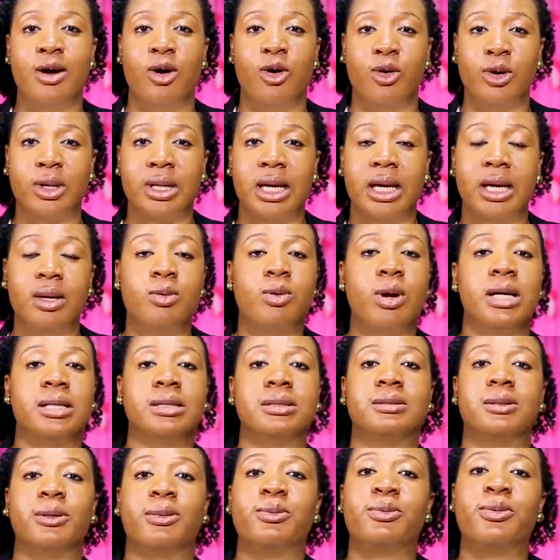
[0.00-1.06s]
okay, you can
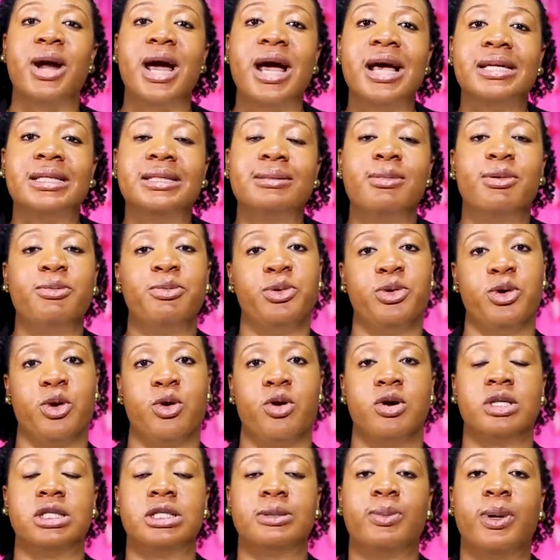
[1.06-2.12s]
surprise maybe your
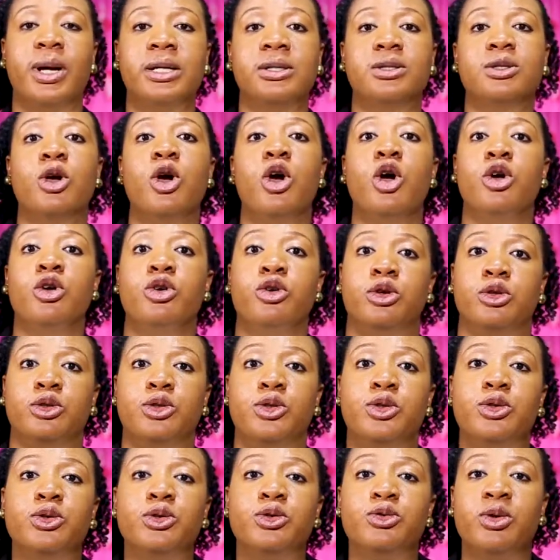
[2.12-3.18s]
husband, your
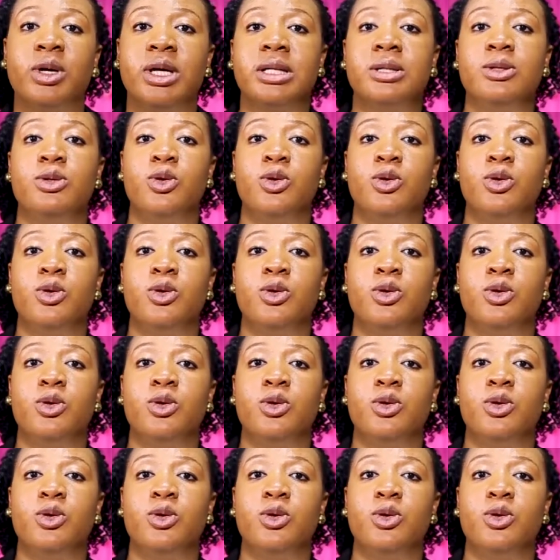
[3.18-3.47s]
children.